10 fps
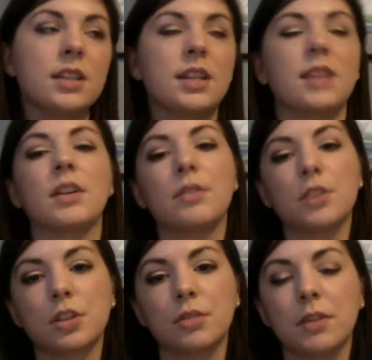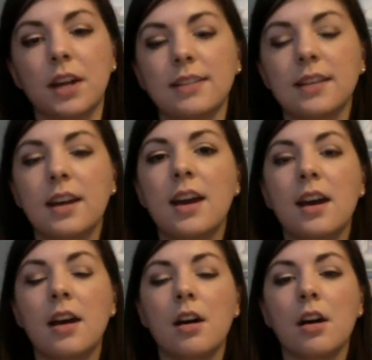They have the original Flex.
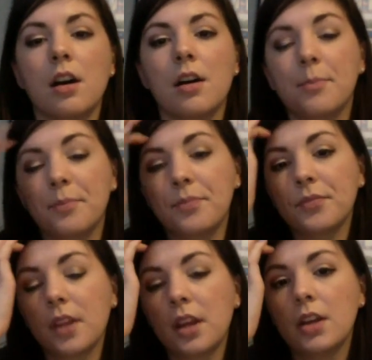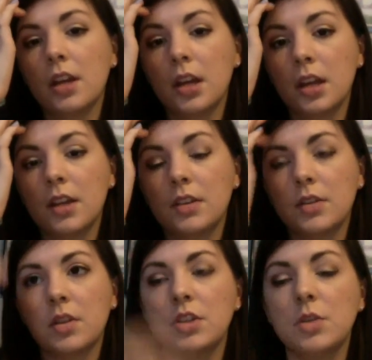
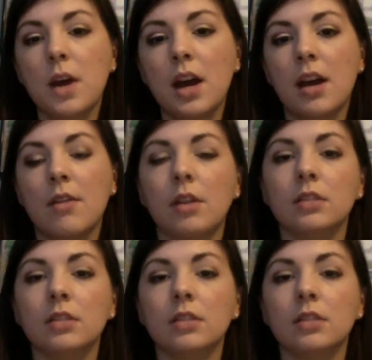So they do have